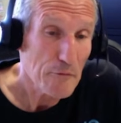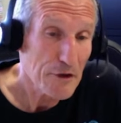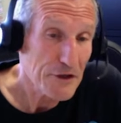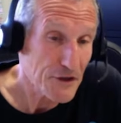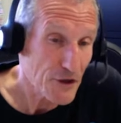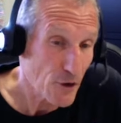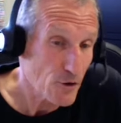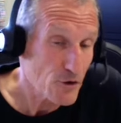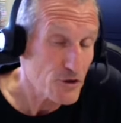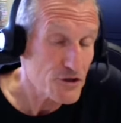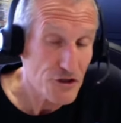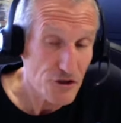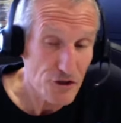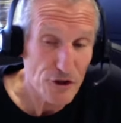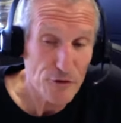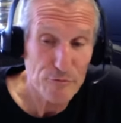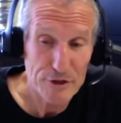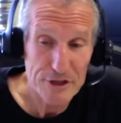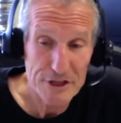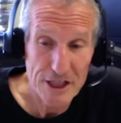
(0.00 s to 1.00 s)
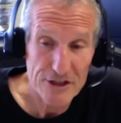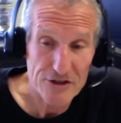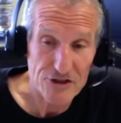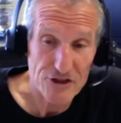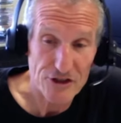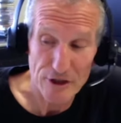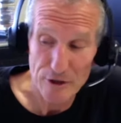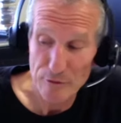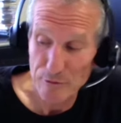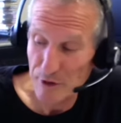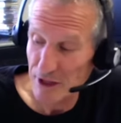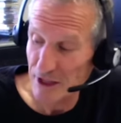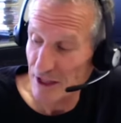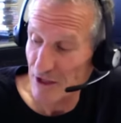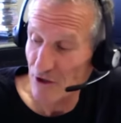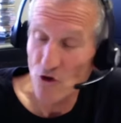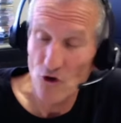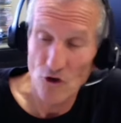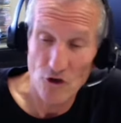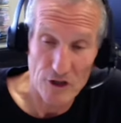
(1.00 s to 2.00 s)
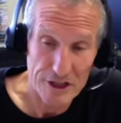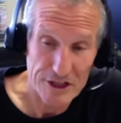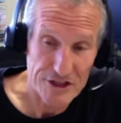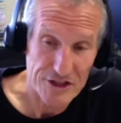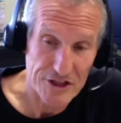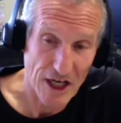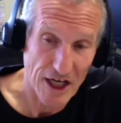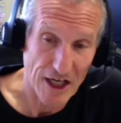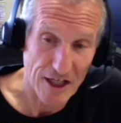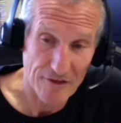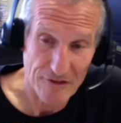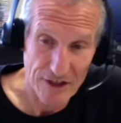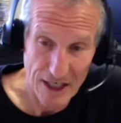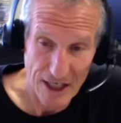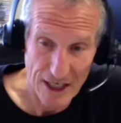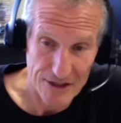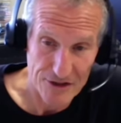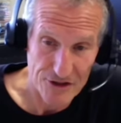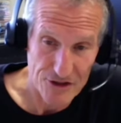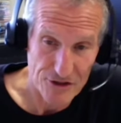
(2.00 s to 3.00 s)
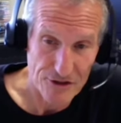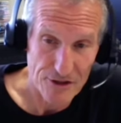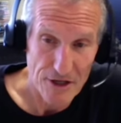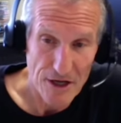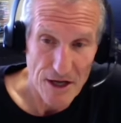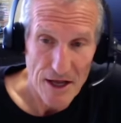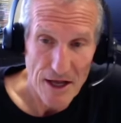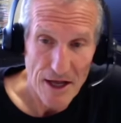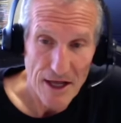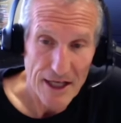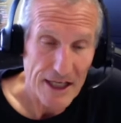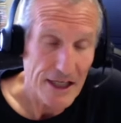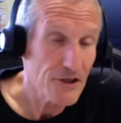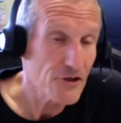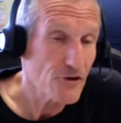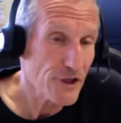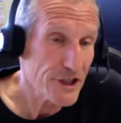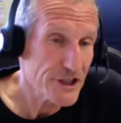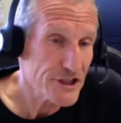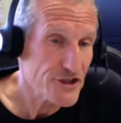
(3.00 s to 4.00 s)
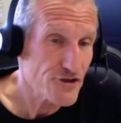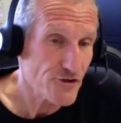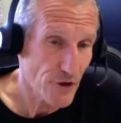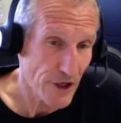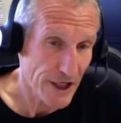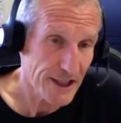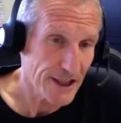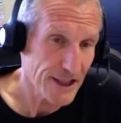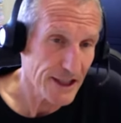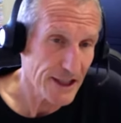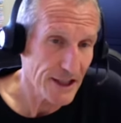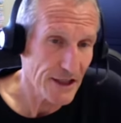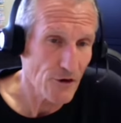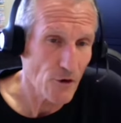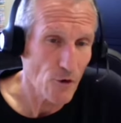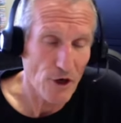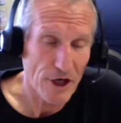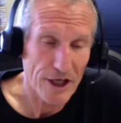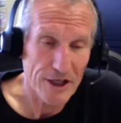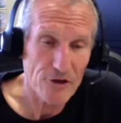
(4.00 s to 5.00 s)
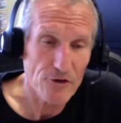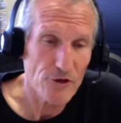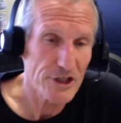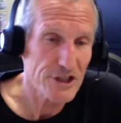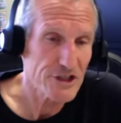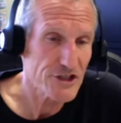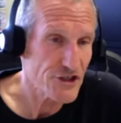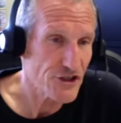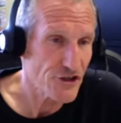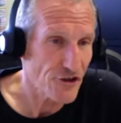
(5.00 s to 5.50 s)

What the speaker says: But those could potentially be an early sign of cancer. Increased drinking or increased